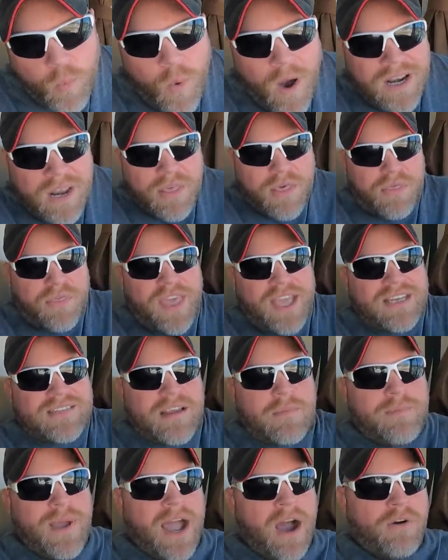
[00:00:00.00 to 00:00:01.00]
One of the
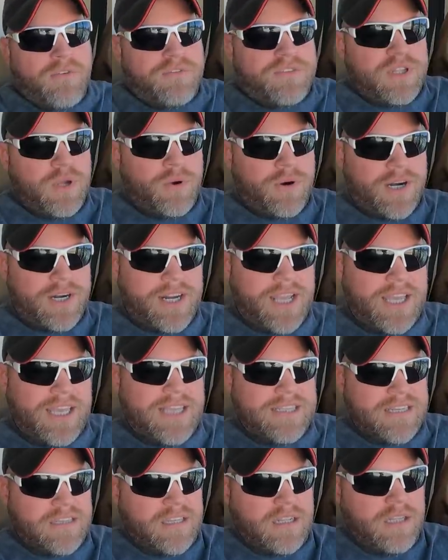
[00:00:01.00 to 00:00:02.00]
things about
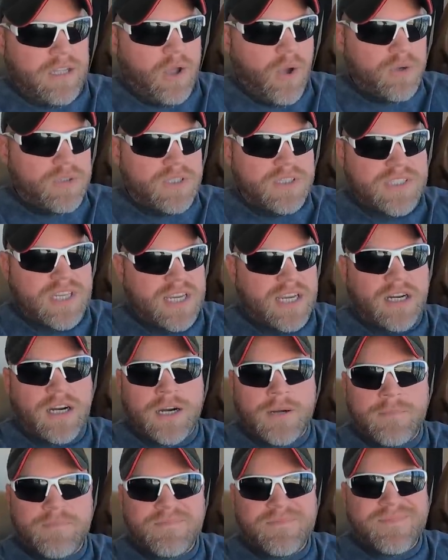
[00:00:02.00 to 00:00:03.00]
Florida is that the locals
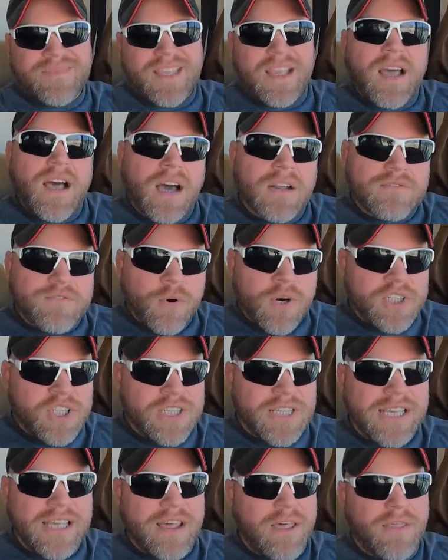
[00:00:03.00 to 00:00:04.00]
here
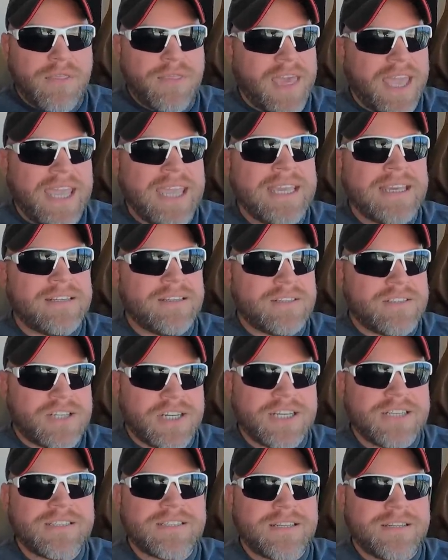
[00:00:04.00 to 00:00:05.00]
Unfortunately, they
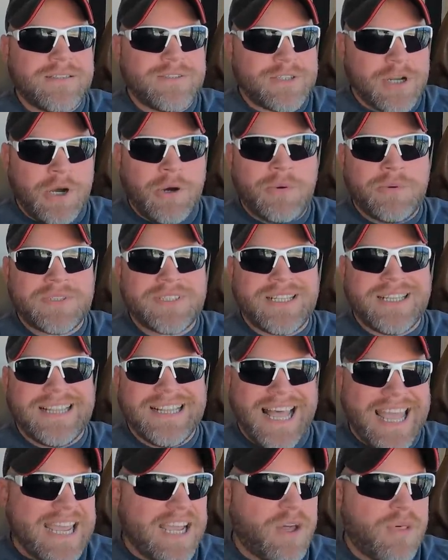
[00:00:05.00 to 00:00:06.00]
just don't
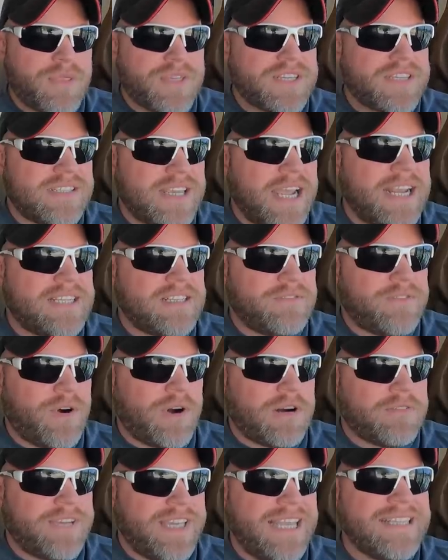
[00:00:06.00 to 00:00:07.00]
like the sight of
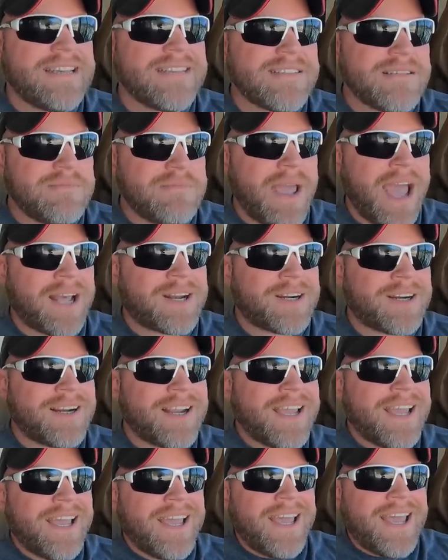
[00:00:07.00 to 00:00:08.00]
RV. It doesn't
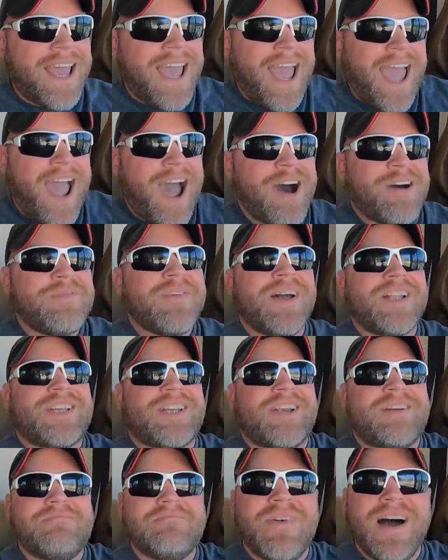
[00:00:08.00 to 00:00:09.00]
matter how
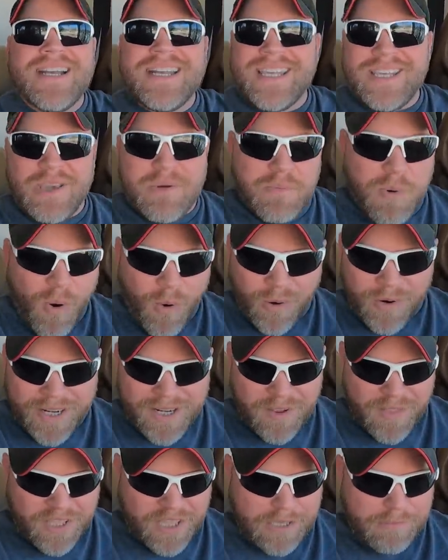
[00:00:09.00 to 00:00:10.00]
much money you
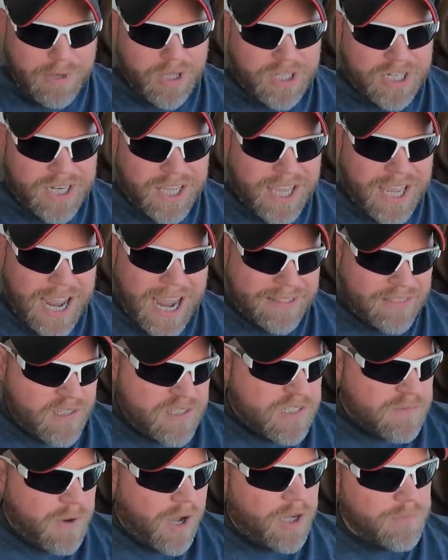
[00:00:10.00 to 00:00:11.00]
pour into the community
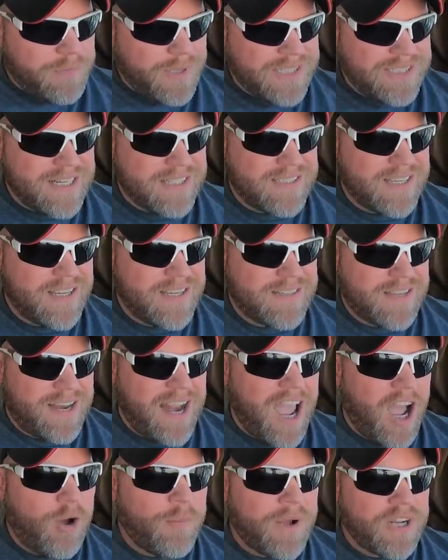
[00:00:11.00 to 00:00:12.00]
and the small businesses
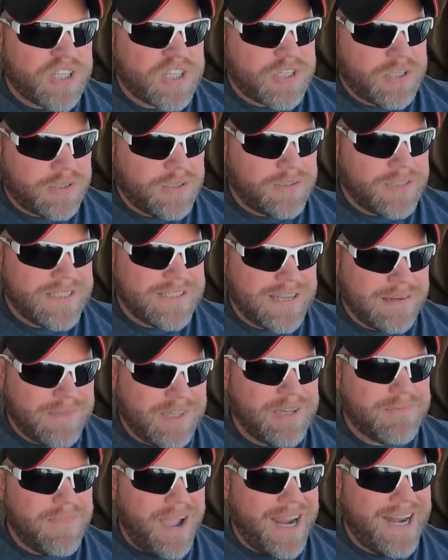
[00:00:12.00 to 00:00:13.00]
and how much
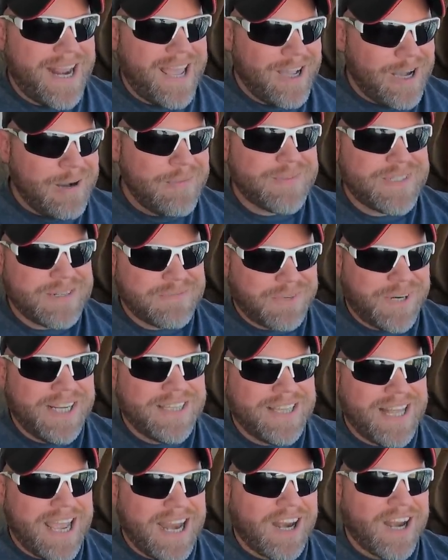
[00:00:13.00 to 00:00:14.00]
tourism you might help to
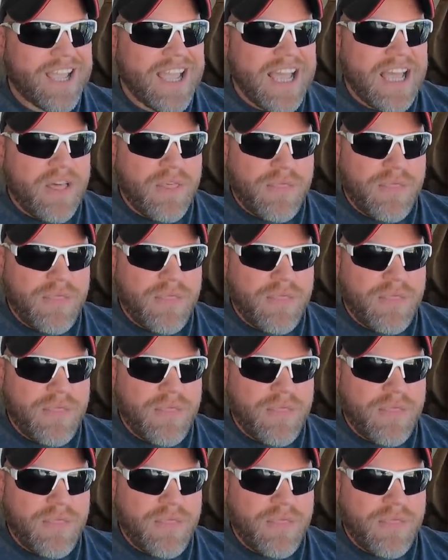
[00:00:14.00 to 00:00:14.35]
bring there,